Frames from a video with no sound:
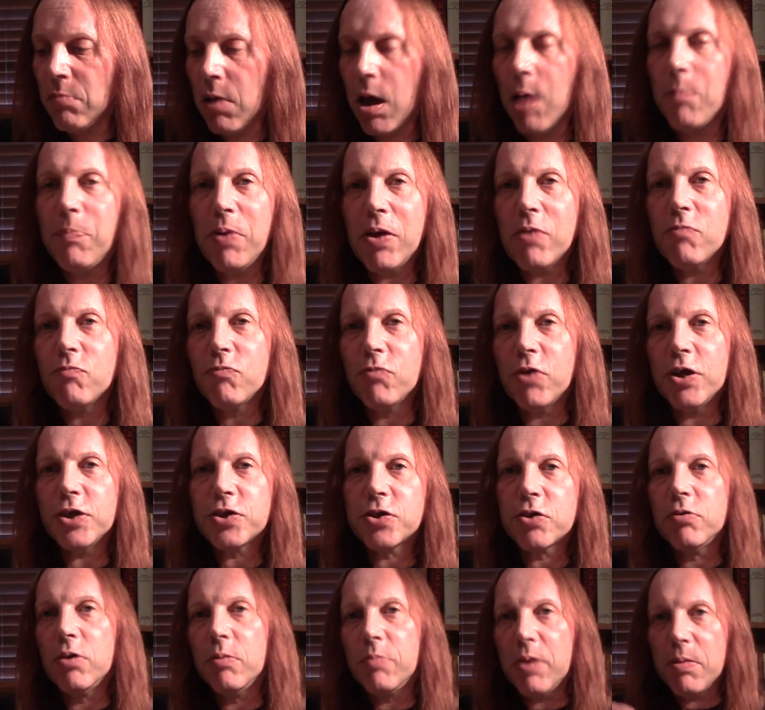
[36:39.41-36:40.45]
a bit
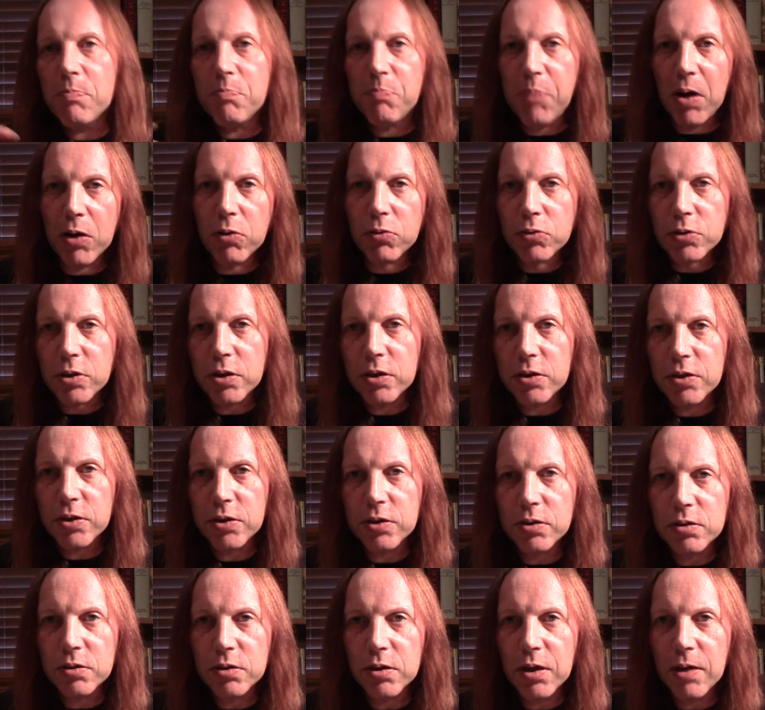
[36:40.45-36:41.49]
richer and a bit bolder
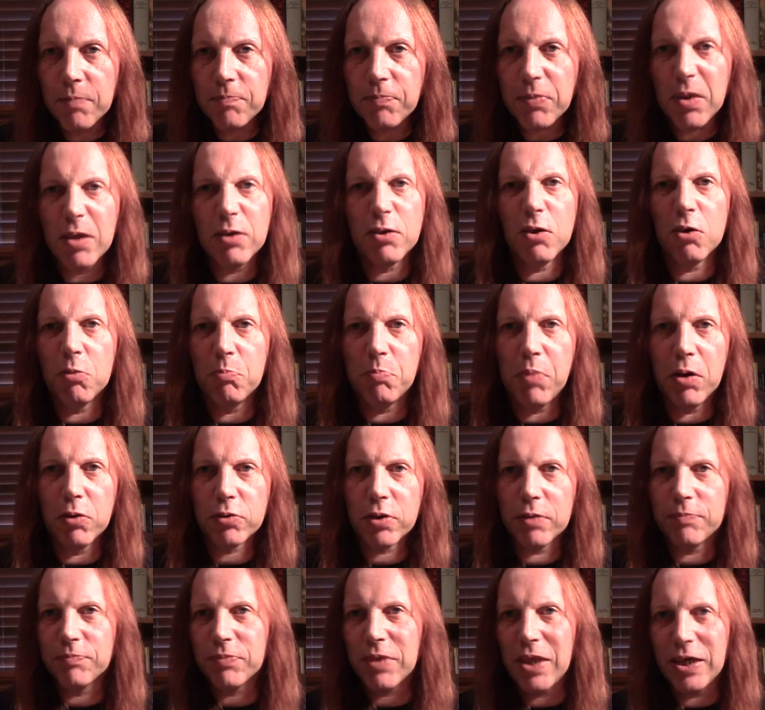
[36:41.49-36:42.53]
than, not
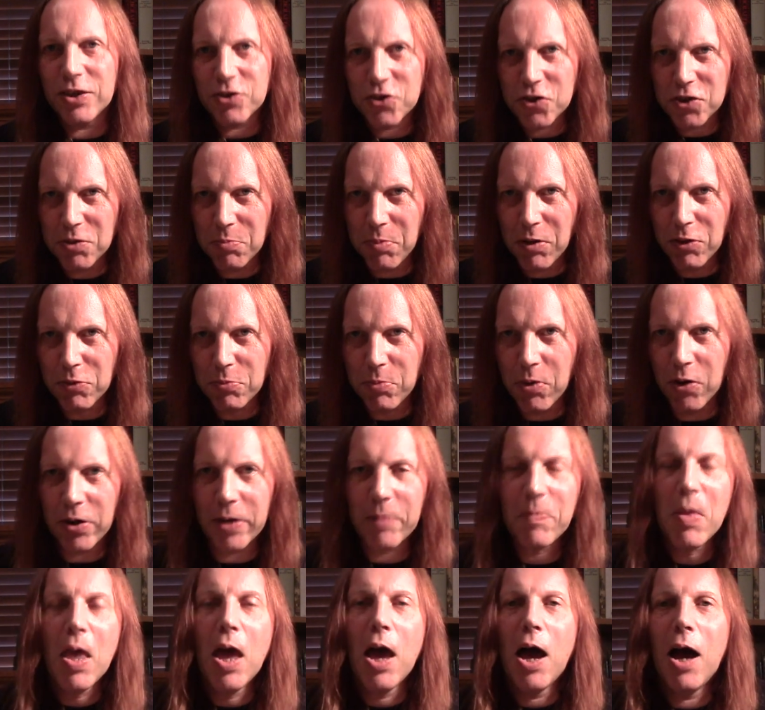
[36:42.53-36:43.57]
bolder, that's the bold
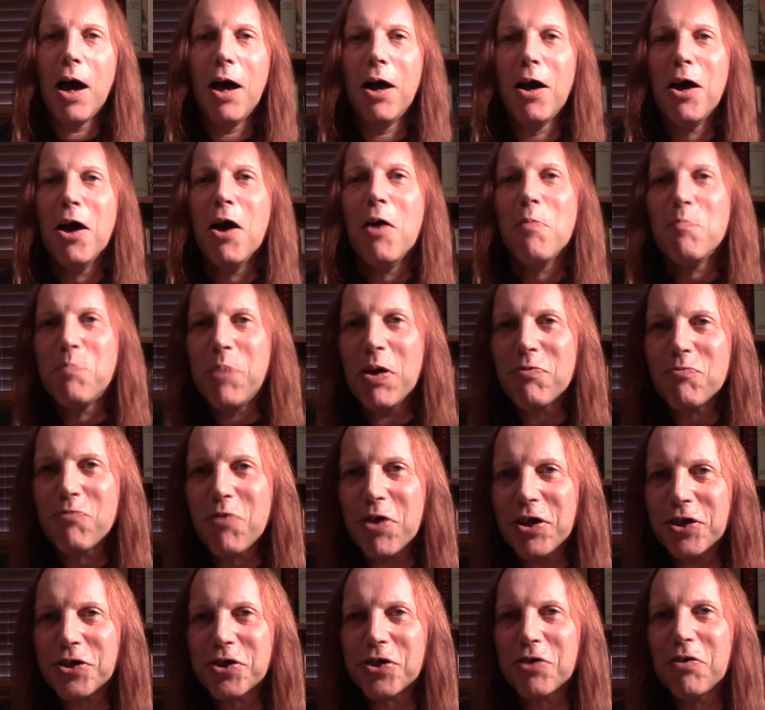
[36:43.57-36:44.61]
bottle. A bit
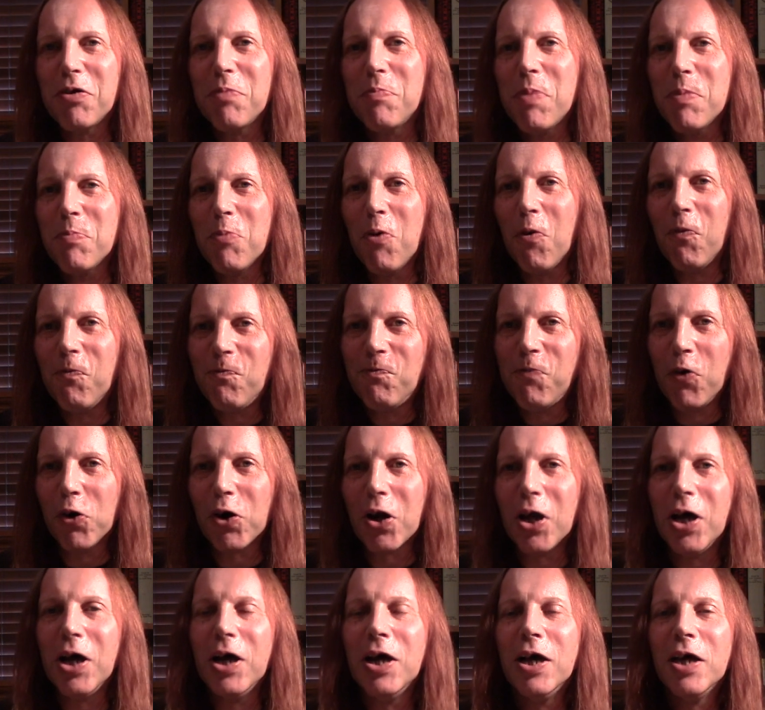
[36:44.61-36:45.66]
richer, a bit more
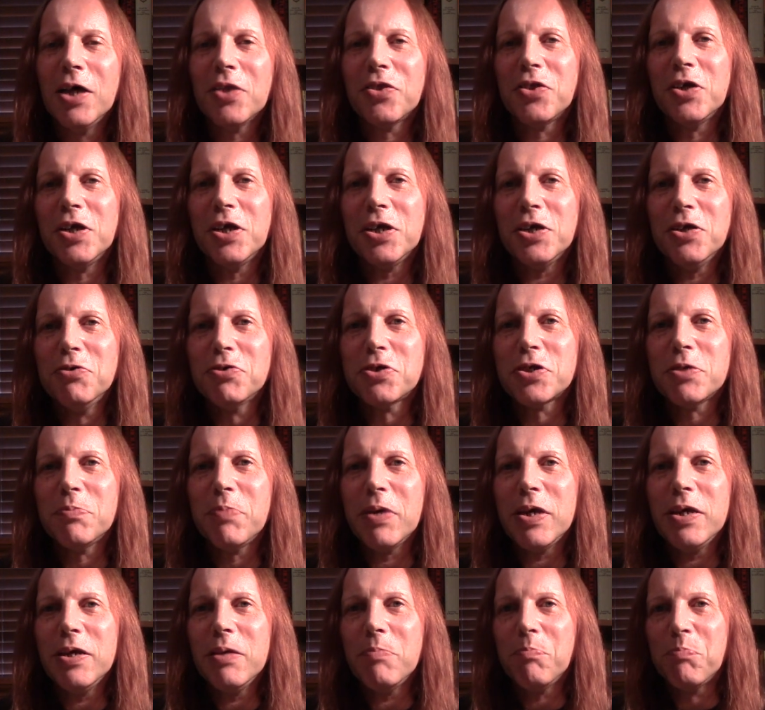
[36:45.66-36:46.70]
fuller than it used to
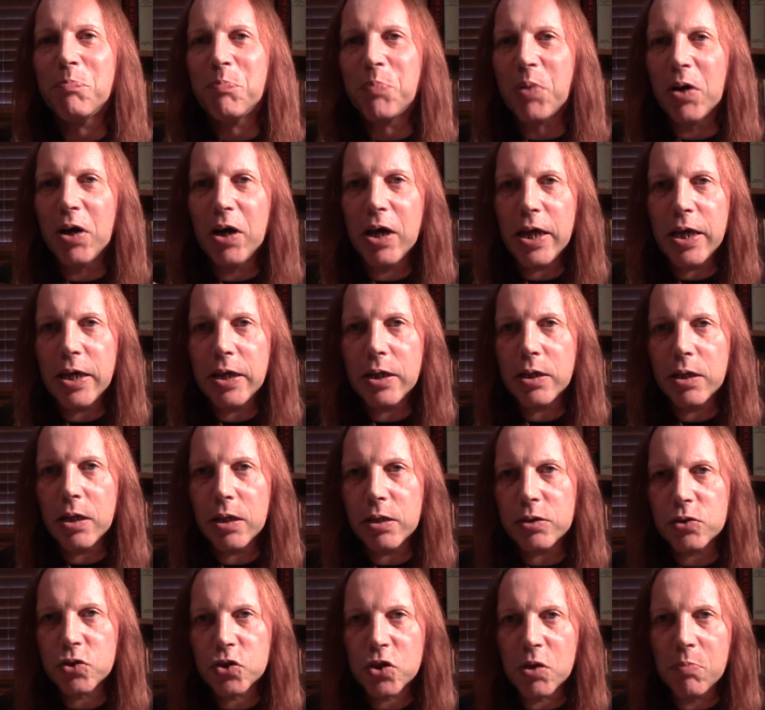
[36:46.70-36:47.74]
be, but it,
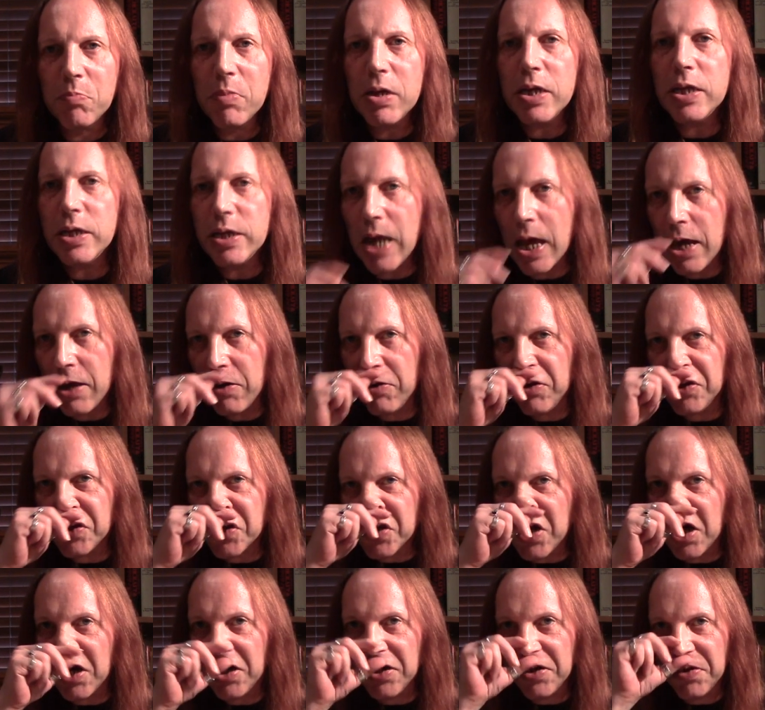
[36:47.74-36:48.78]
to me now, is
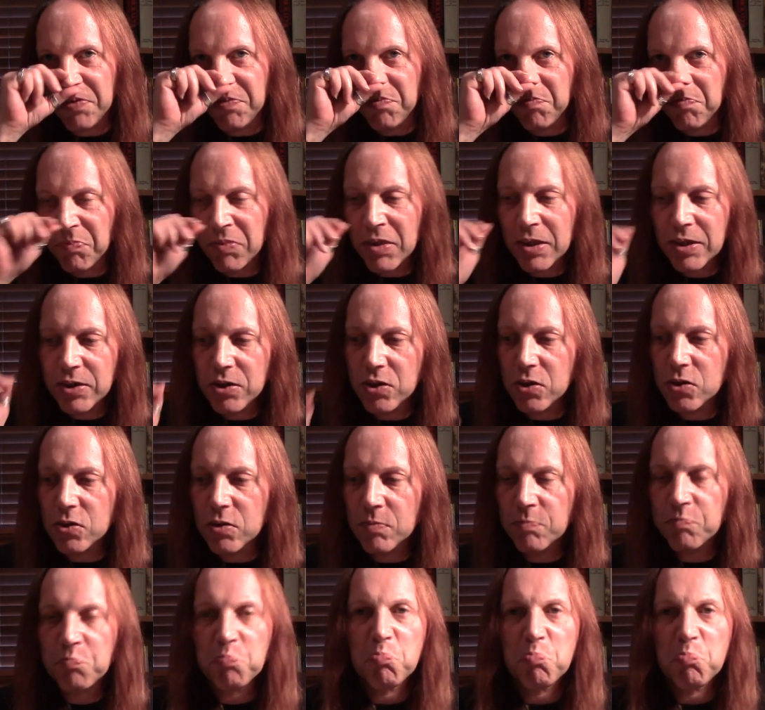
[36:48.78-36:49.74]
kind of just